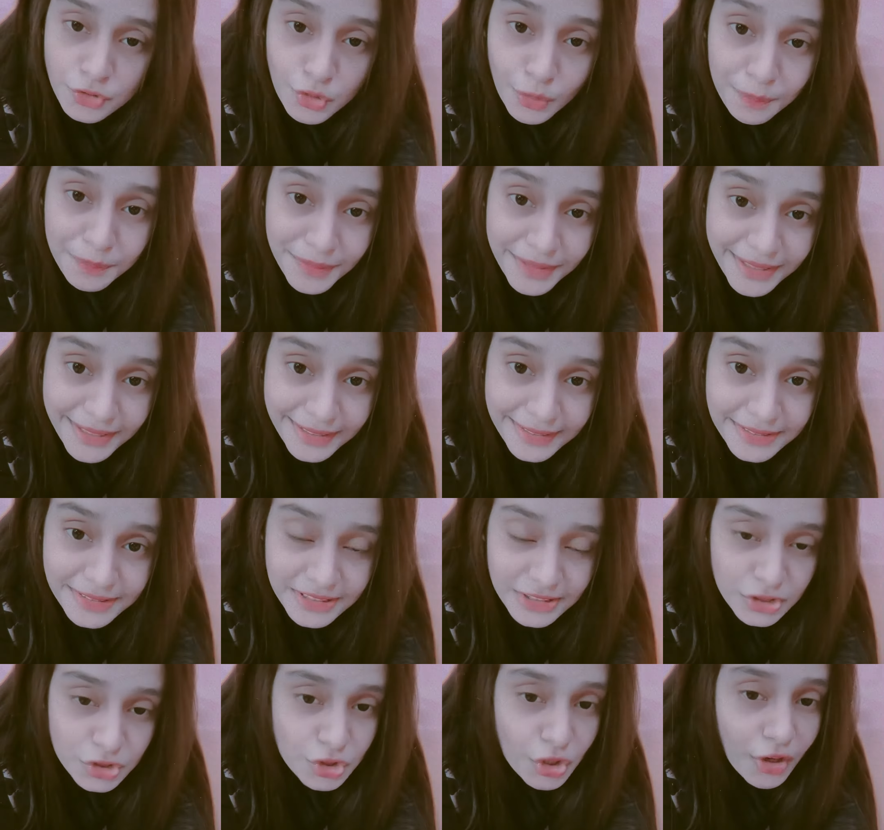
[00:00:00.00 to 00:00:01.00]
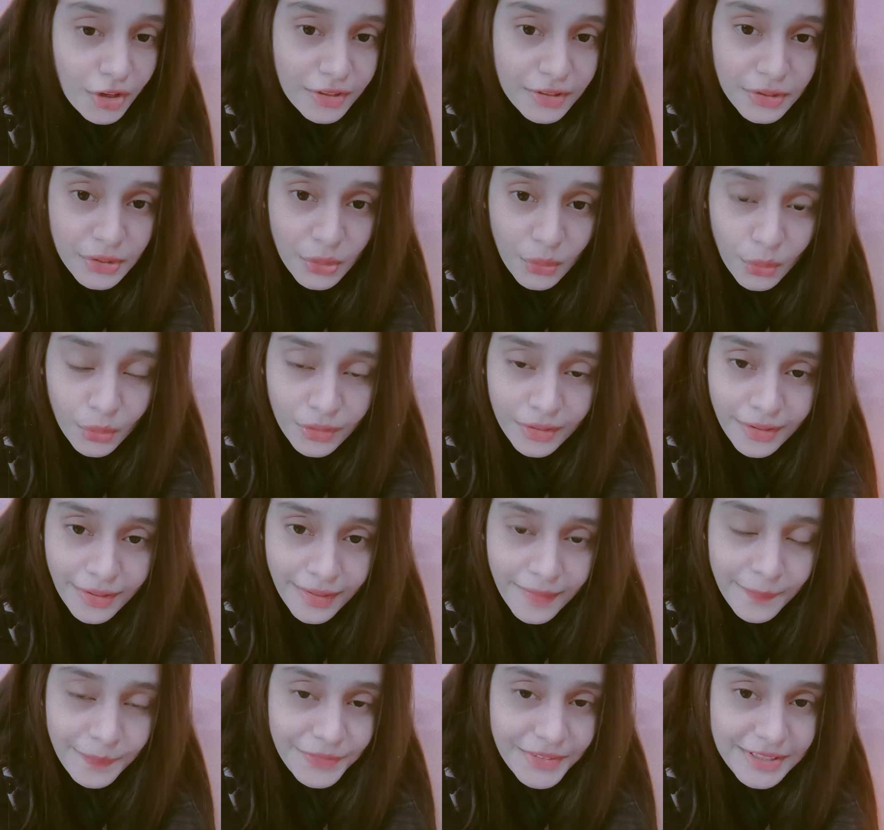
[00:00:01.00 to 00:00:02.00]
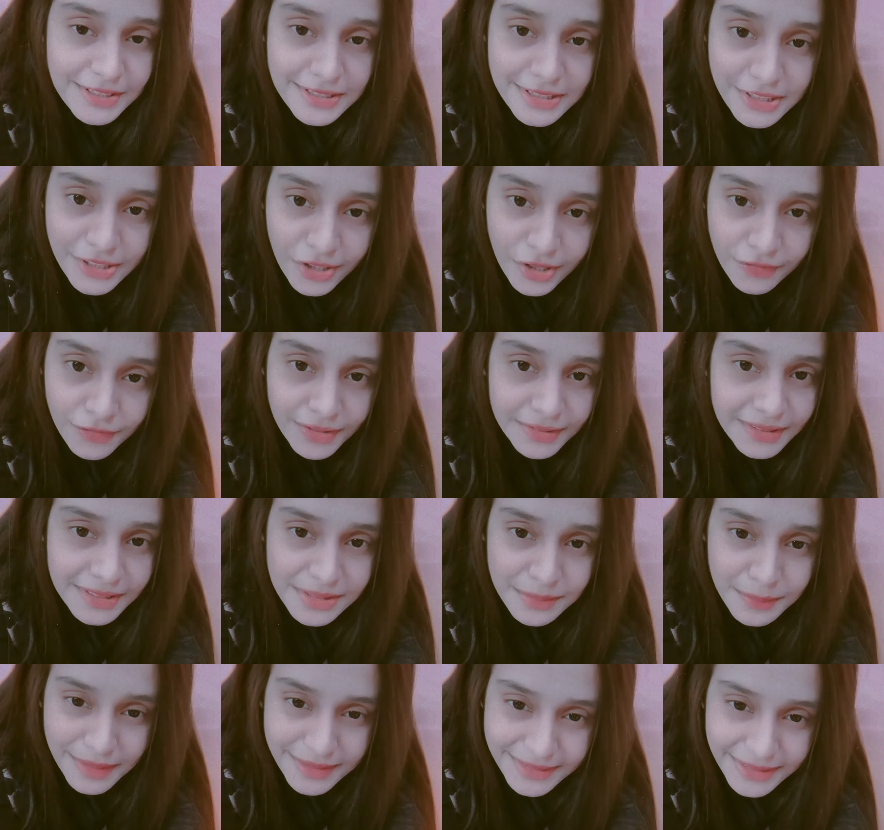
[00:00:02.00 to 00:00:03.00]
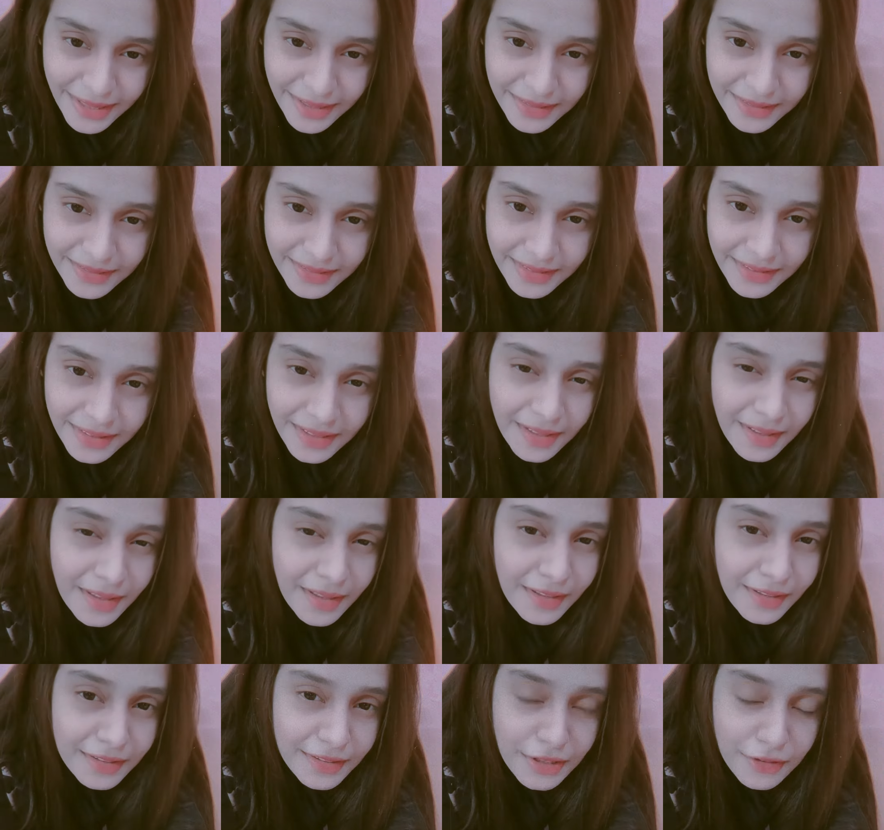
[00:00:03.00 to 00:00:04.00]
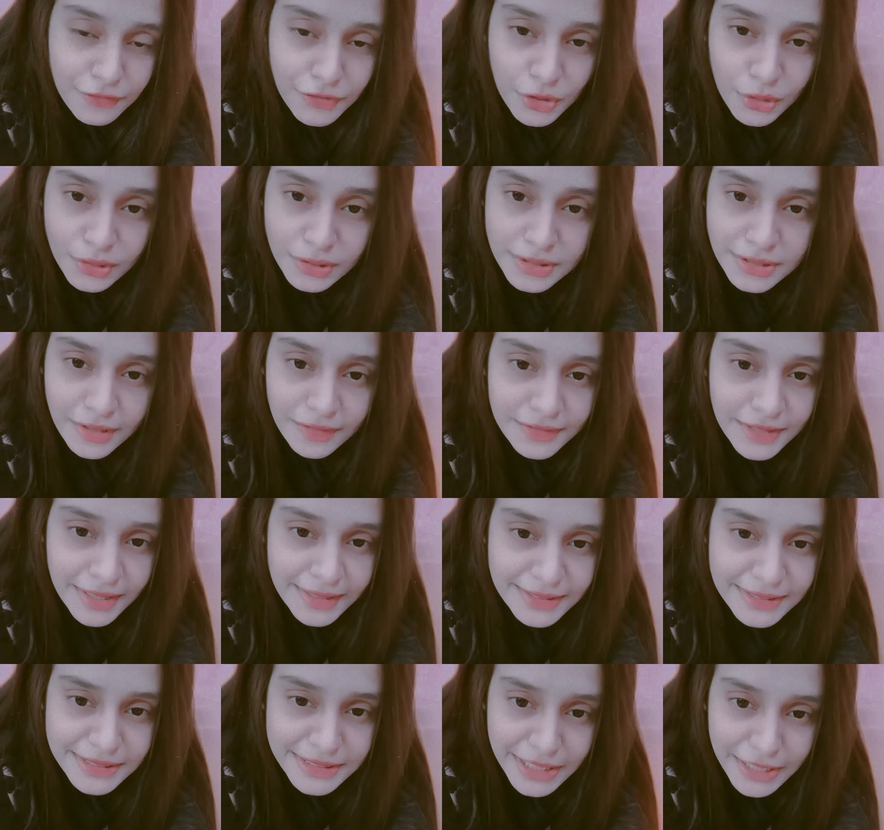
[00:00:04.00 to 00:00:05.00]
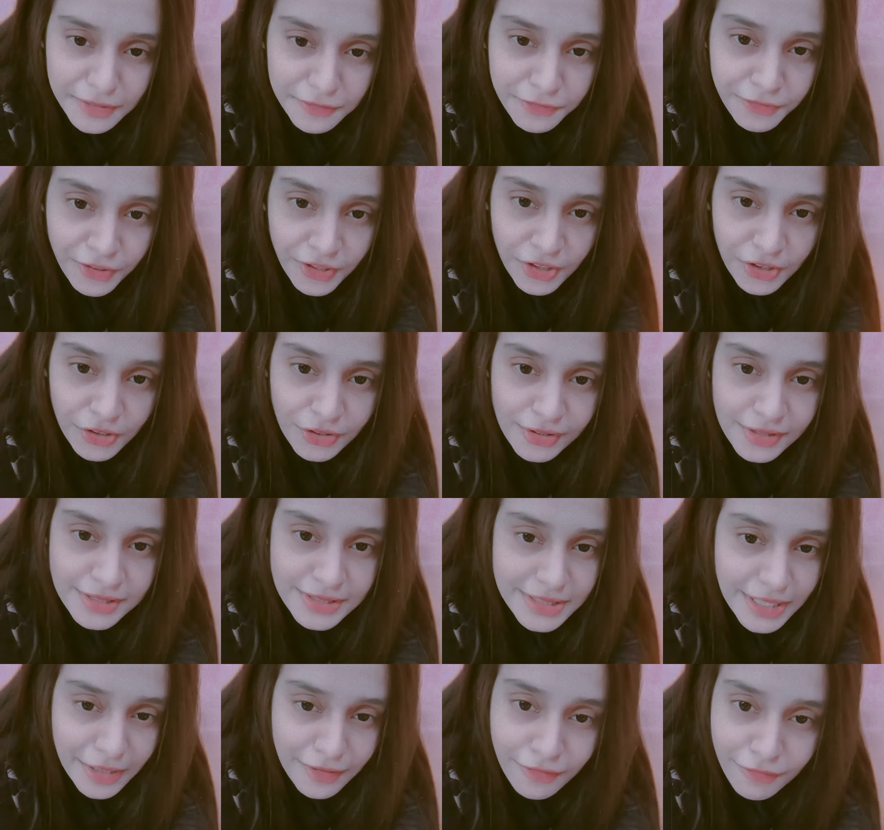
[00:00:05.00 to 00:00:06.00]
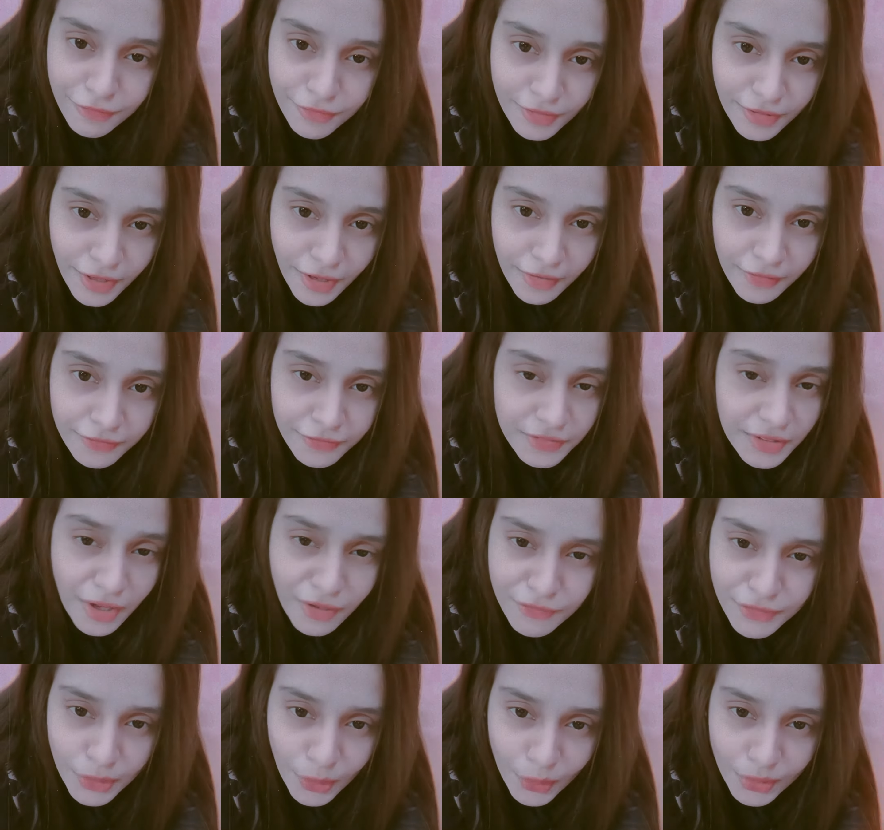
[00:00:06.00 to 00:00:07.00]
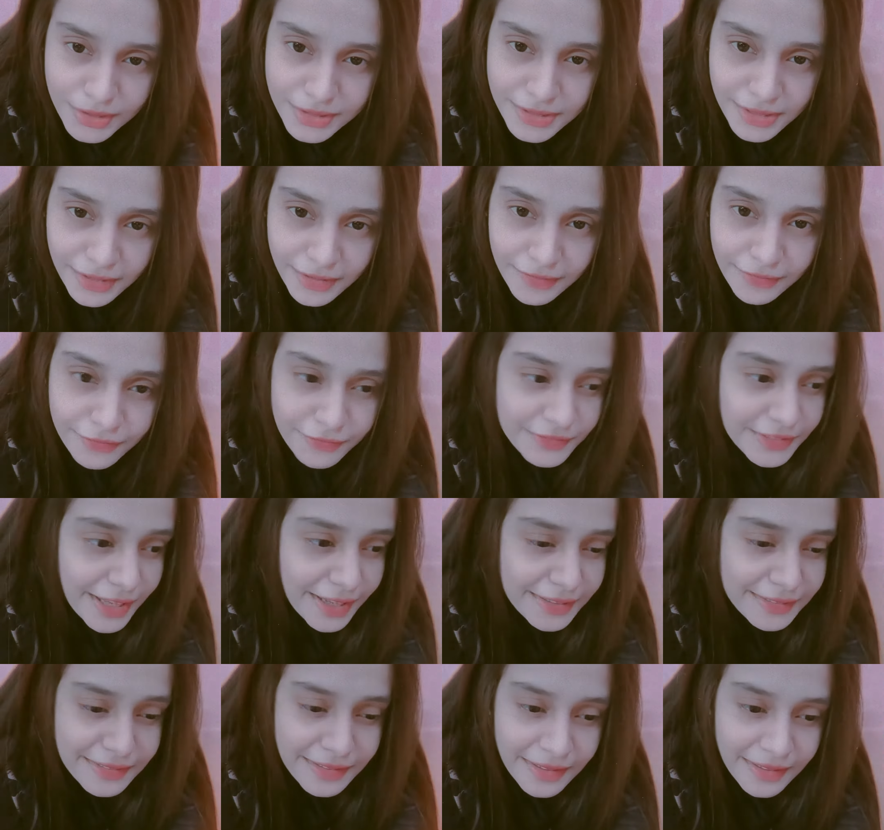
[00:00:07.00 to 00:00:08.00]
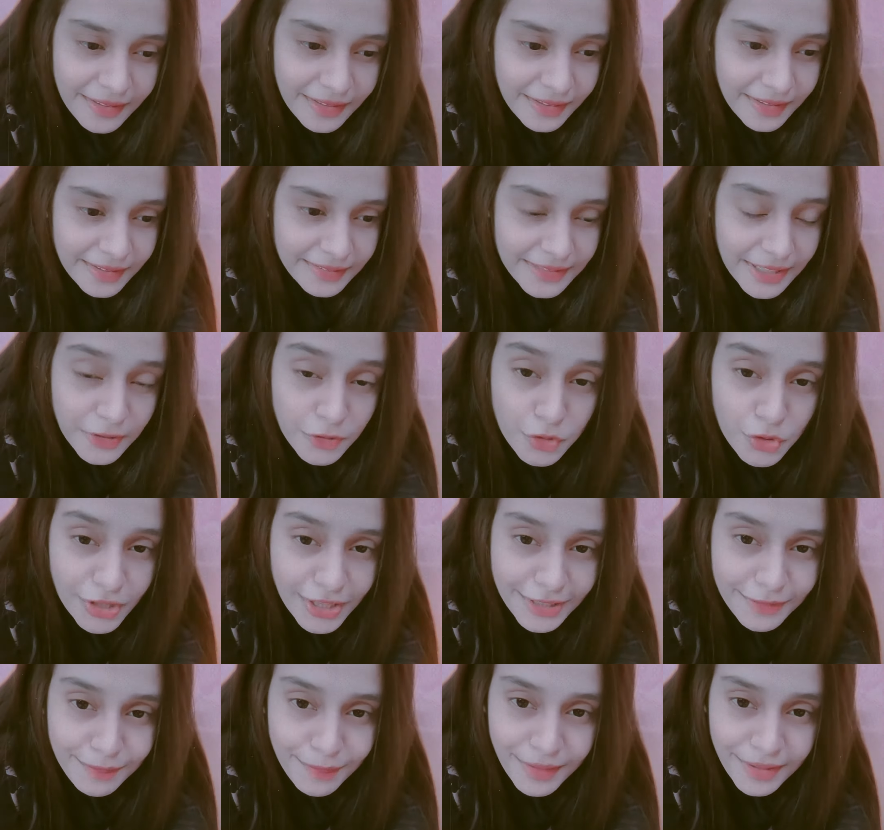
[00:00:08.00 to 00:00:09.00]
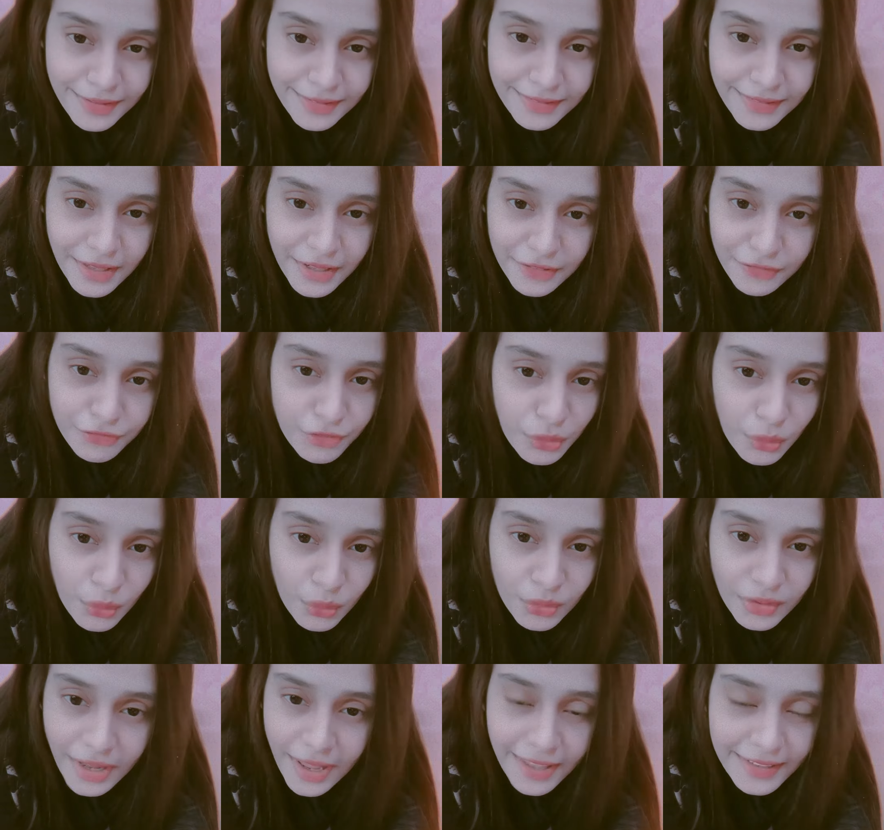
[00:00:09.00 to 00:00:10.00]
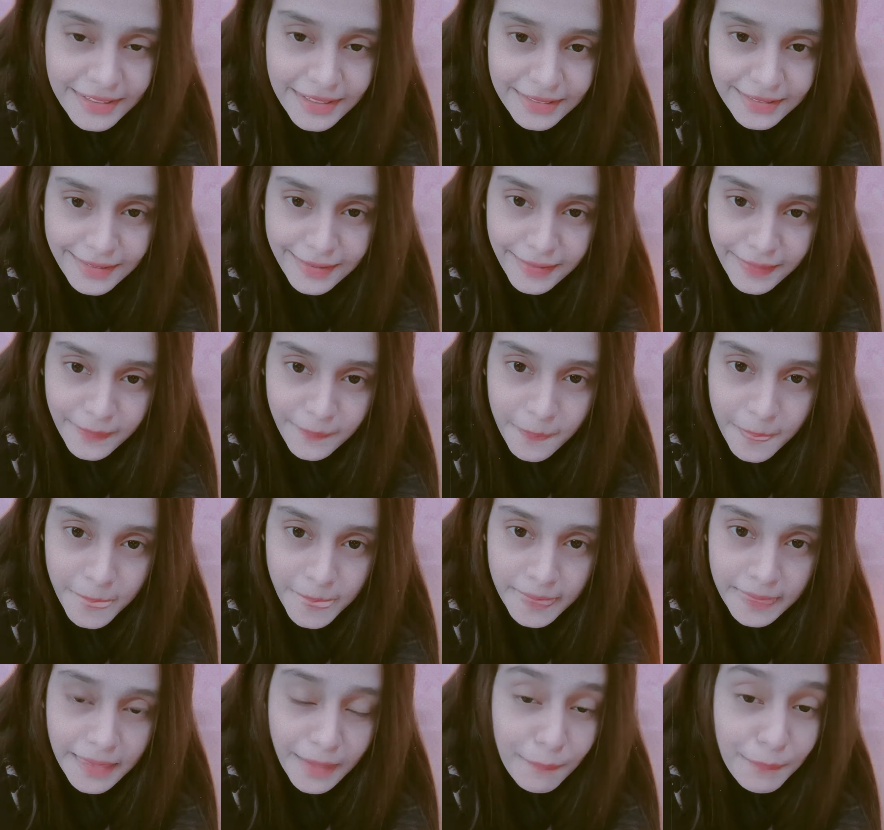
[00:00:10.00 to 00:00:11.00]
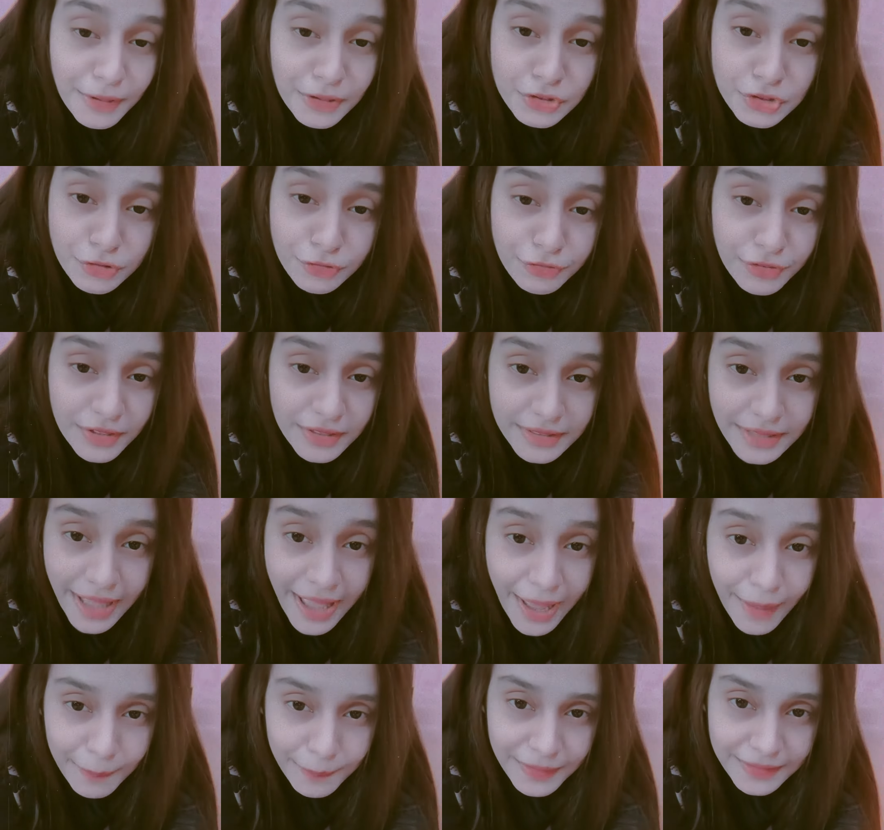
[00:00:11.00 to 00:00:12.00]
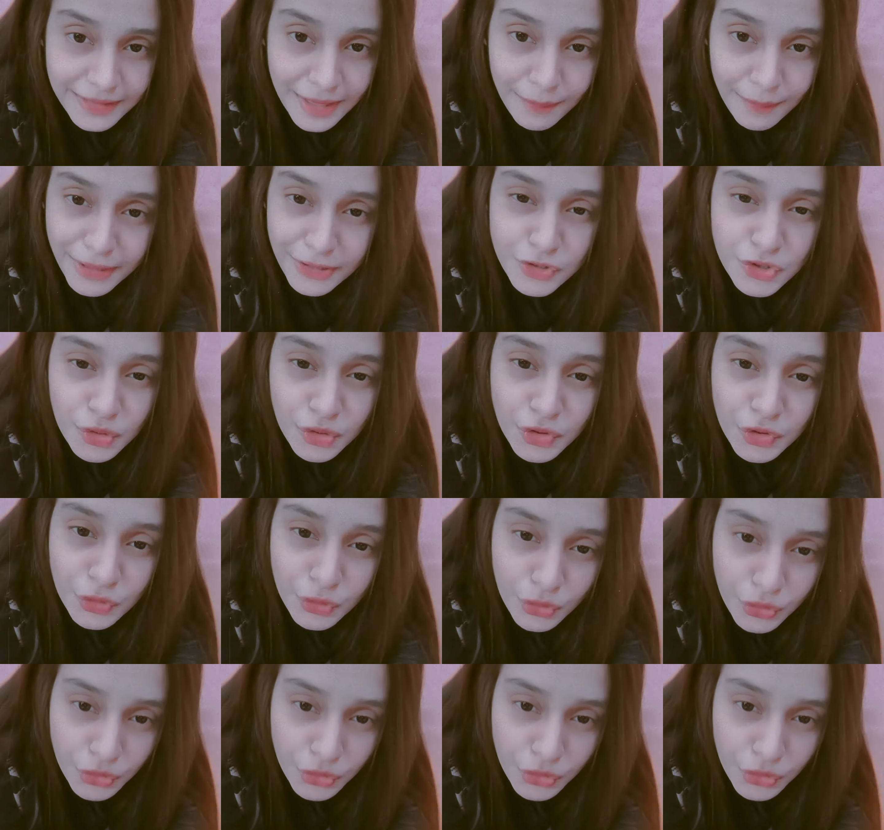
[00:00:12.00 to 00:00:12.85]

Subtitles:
So please start your this year with this mentality. Give yourself that self-care, self-love, love yourself, that treatment, that food, anything that makes you feel happy, that makes you.